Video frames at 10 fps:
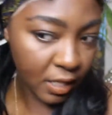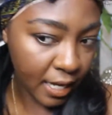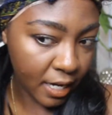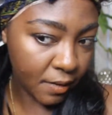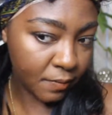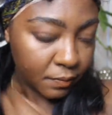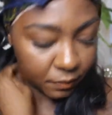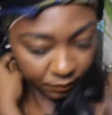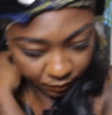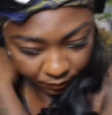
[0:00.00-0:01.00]
Get it?
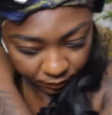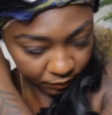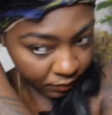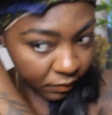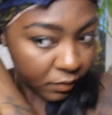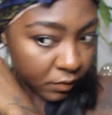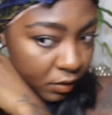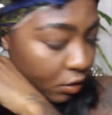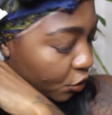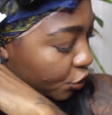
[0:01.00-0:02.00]

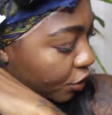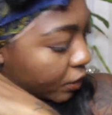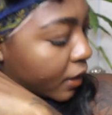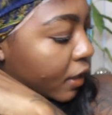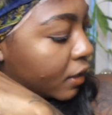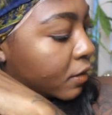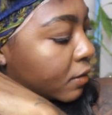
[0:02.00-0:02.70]
Shirley, uh,